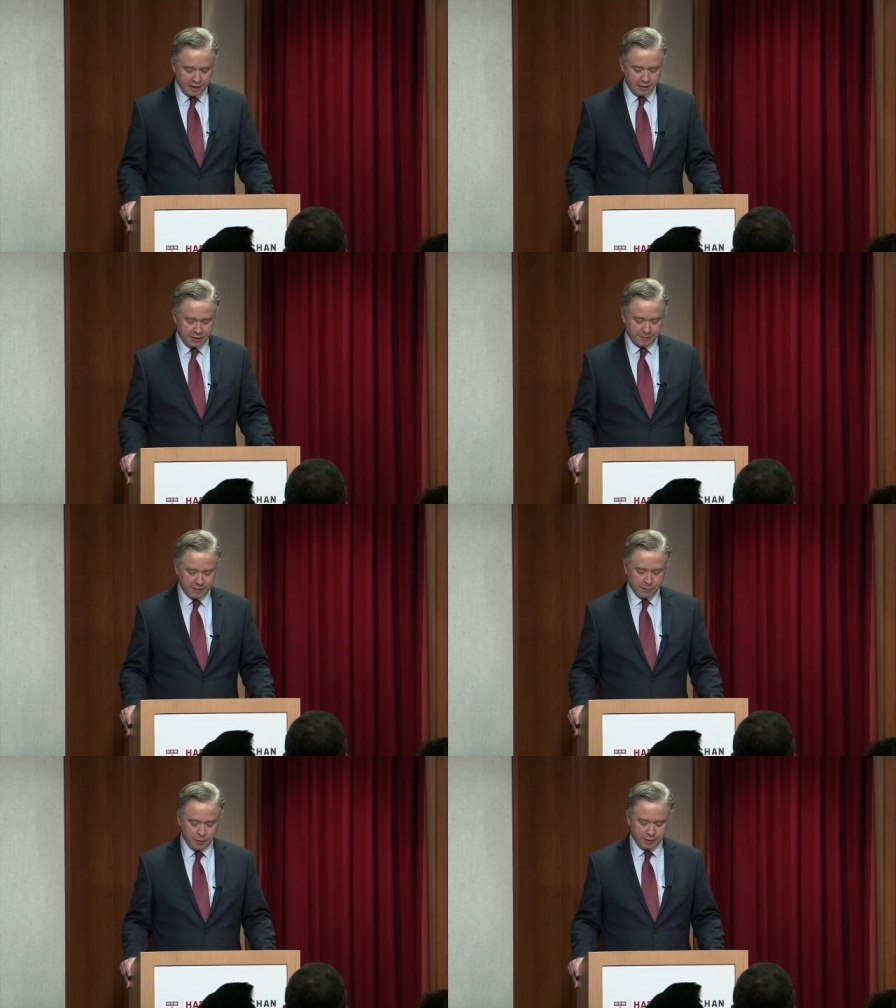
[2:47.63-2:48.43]
Carter has
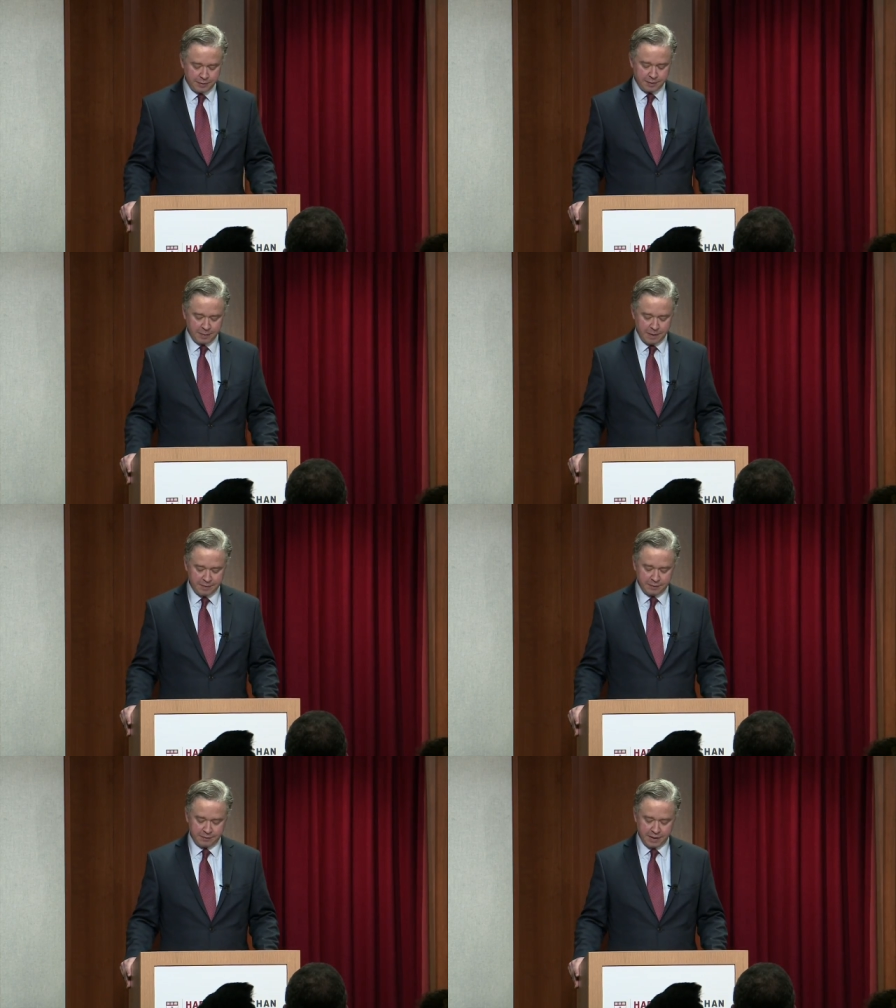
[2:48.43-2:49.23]
been awarded the
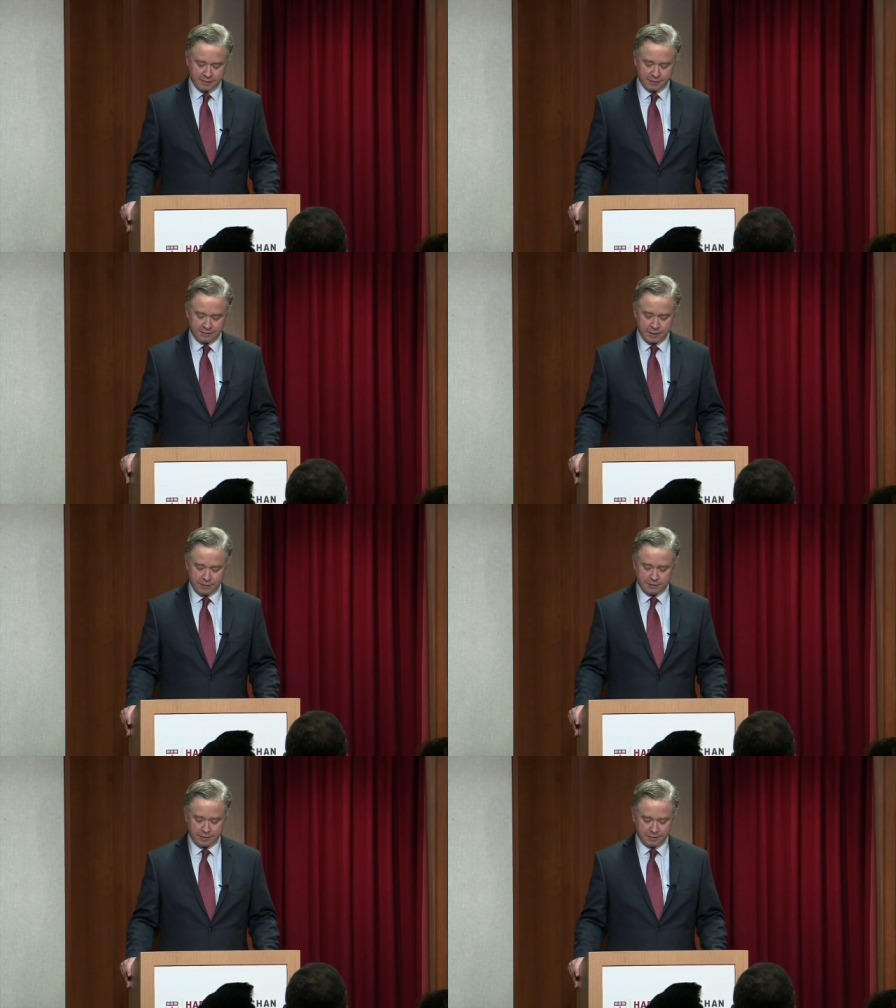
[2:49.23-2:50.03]
Department of Defense
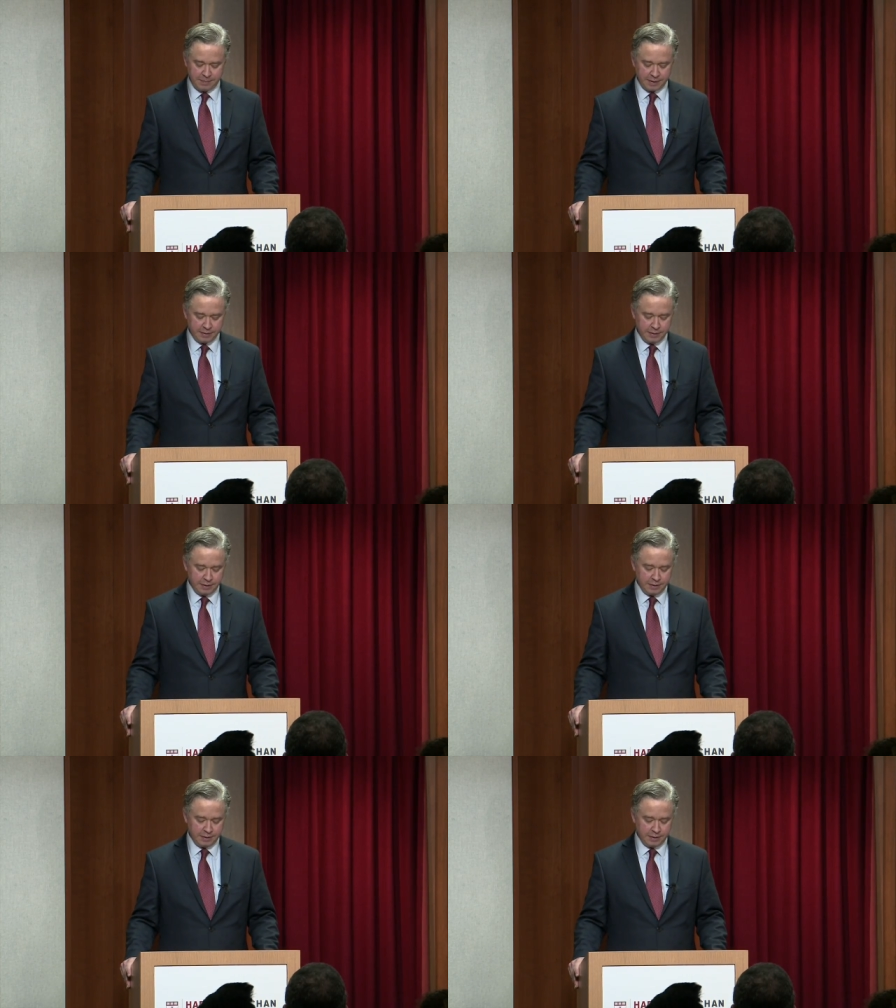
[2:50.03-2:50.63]
Distinguished Service Medal,